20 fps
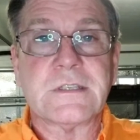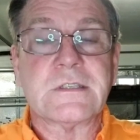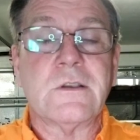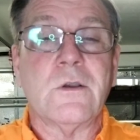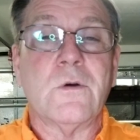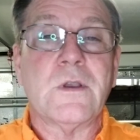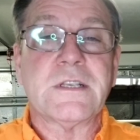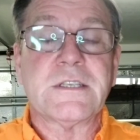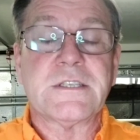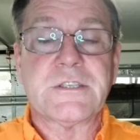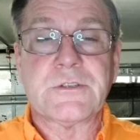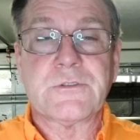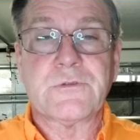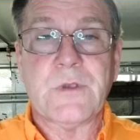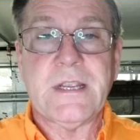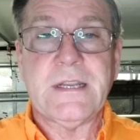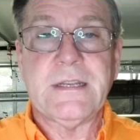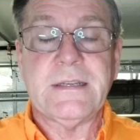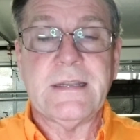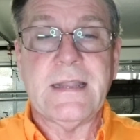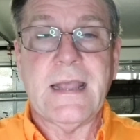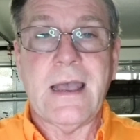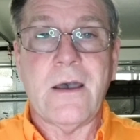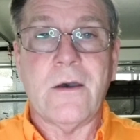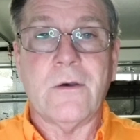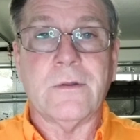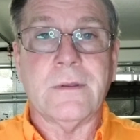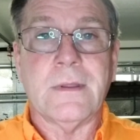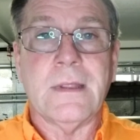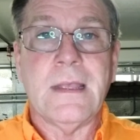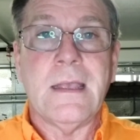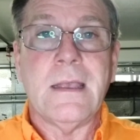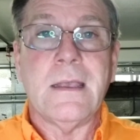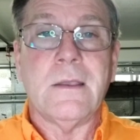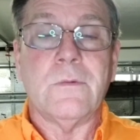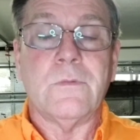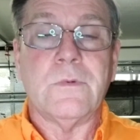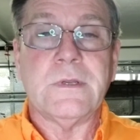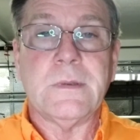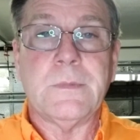going straight down.
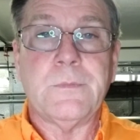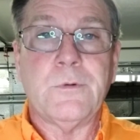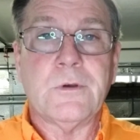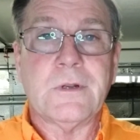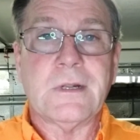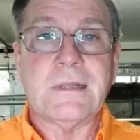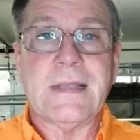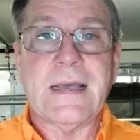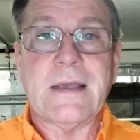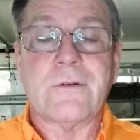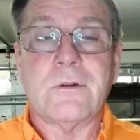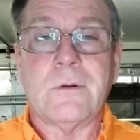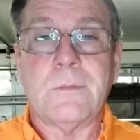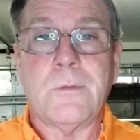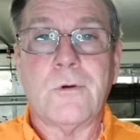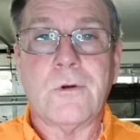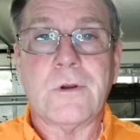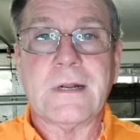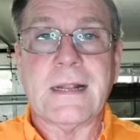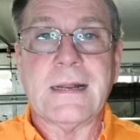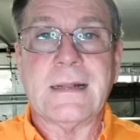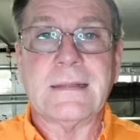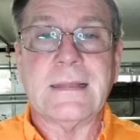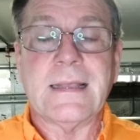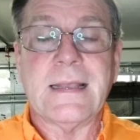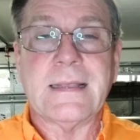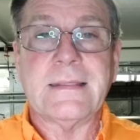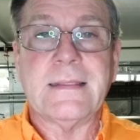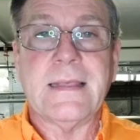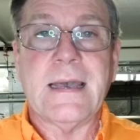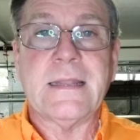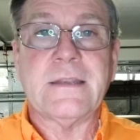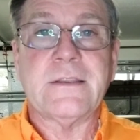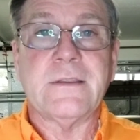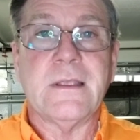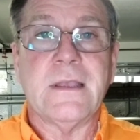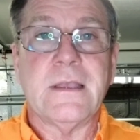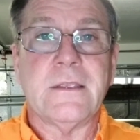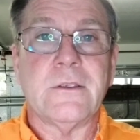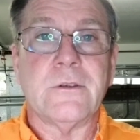When you put a lateral board on it like
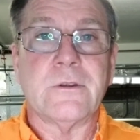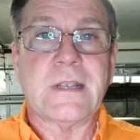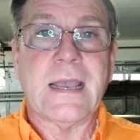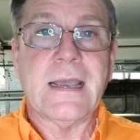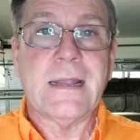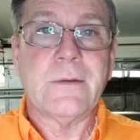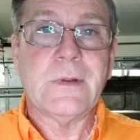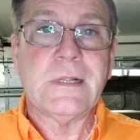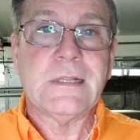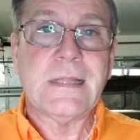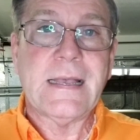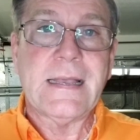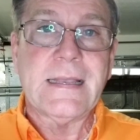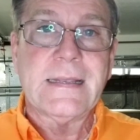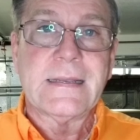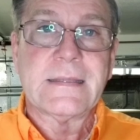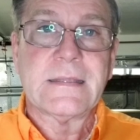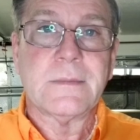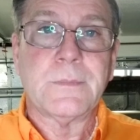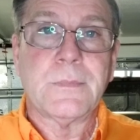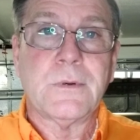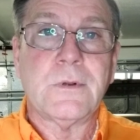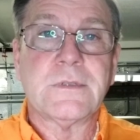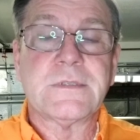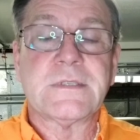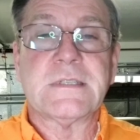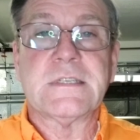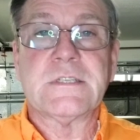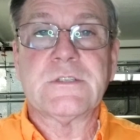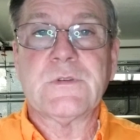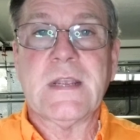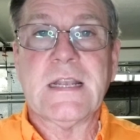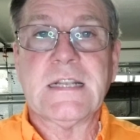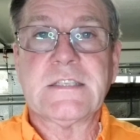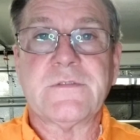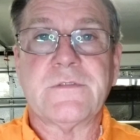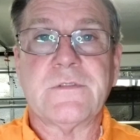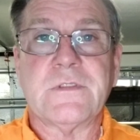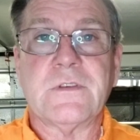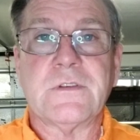that, you're kind of relying on the bolts to
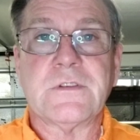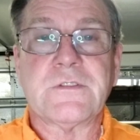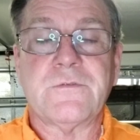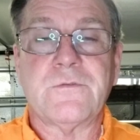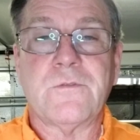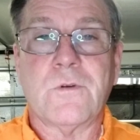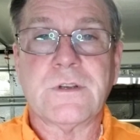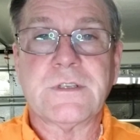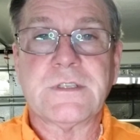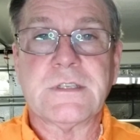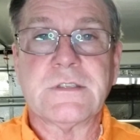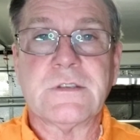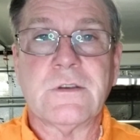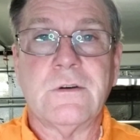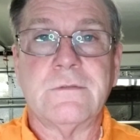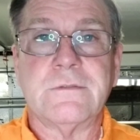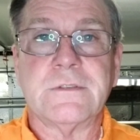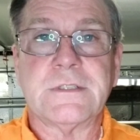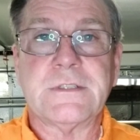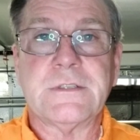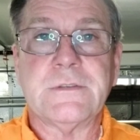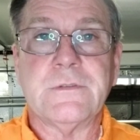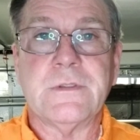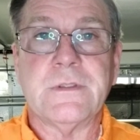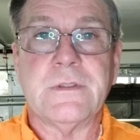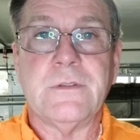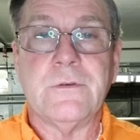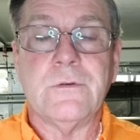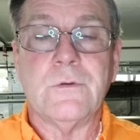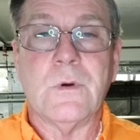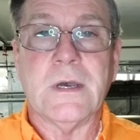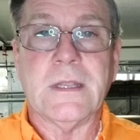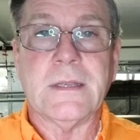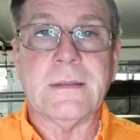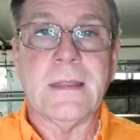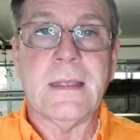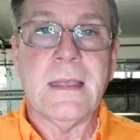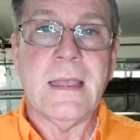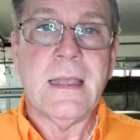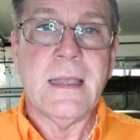transfer those forces over to the new one.
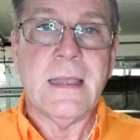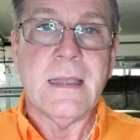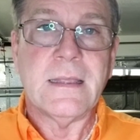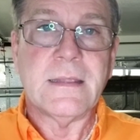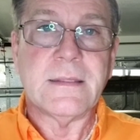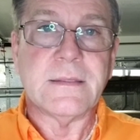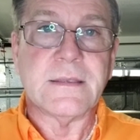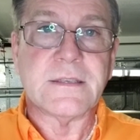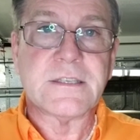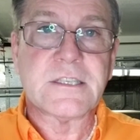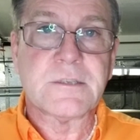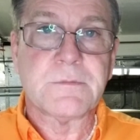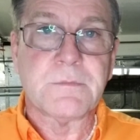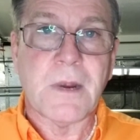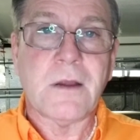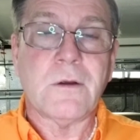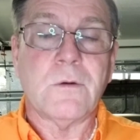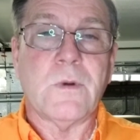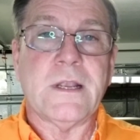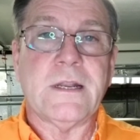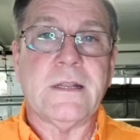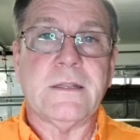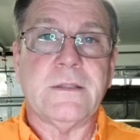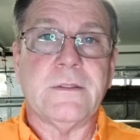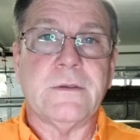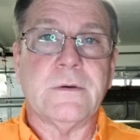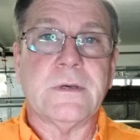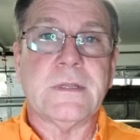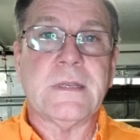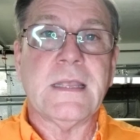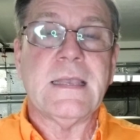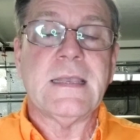The smart way to do it